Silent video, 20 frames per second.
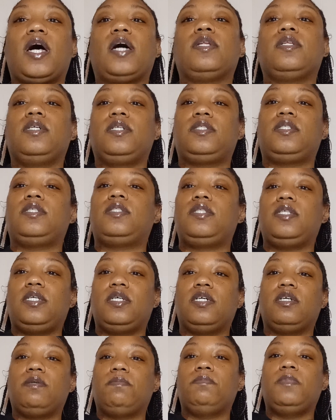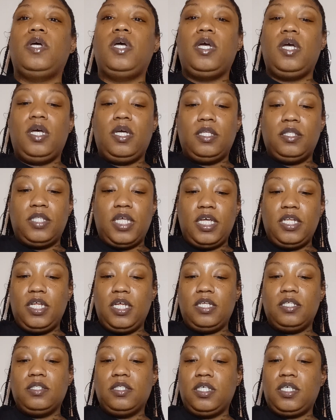I looked at them. They
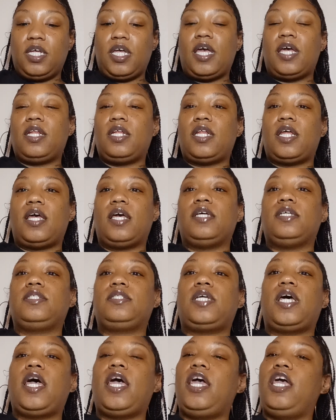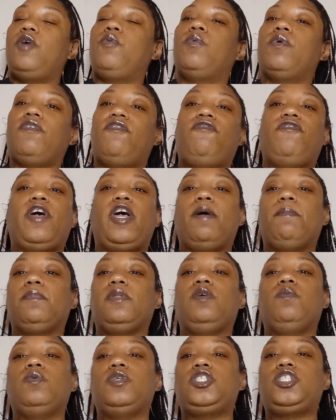didn't look at it as, hey, we're
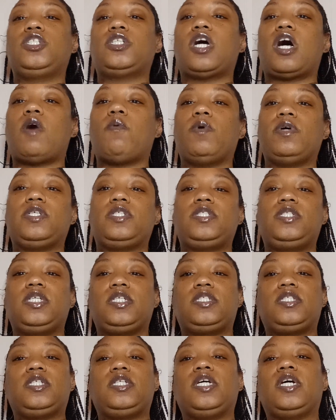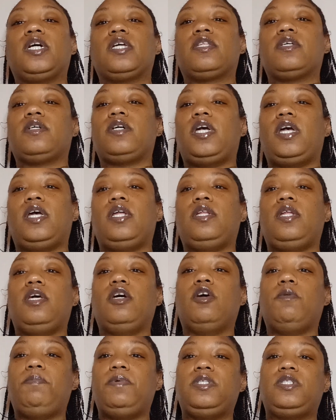family. We should always stick together and
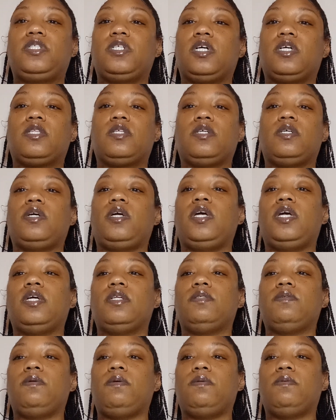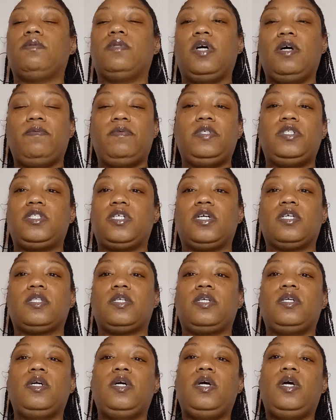help each other and love each
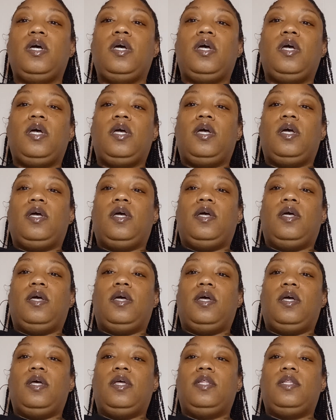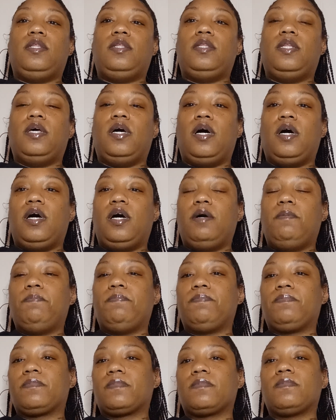other. Um,
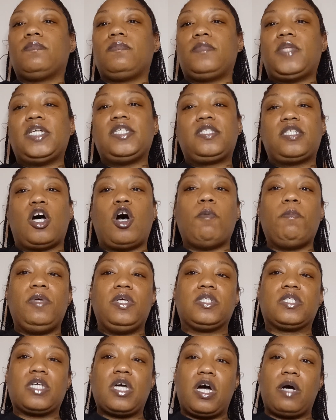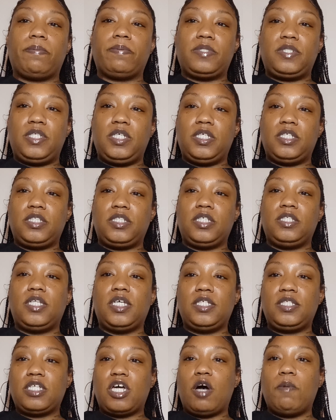they saw me as competition.
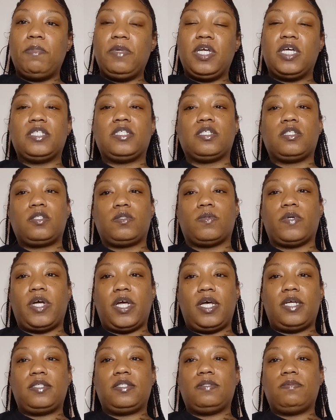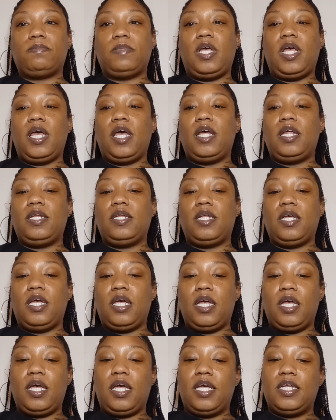They saw me as a threat. And
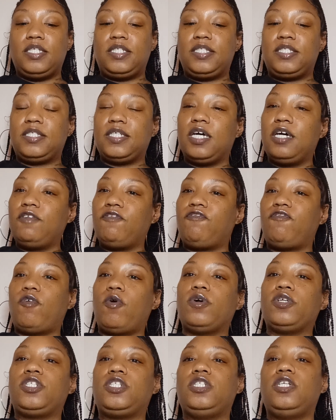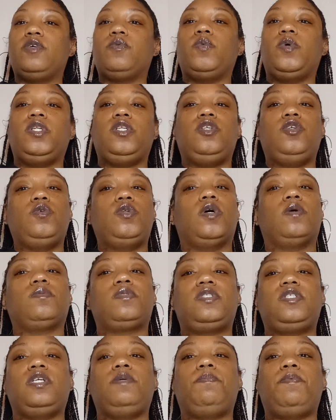it's unfortunate when you don't
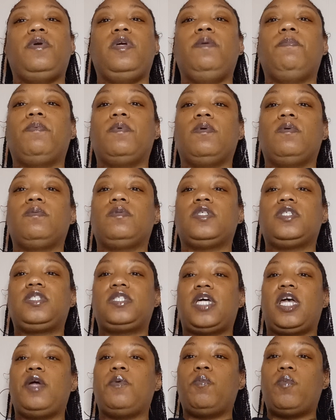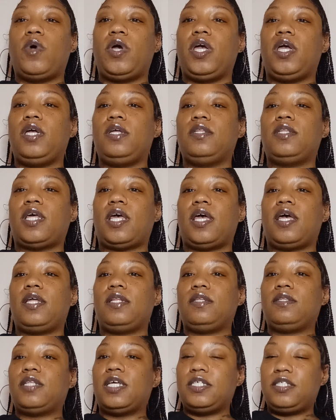see people the same way
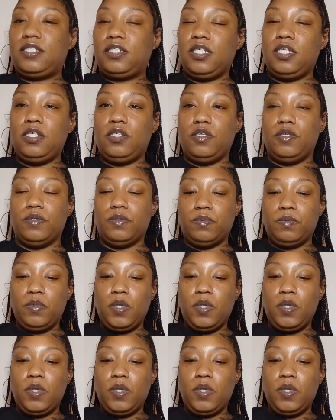that they see you.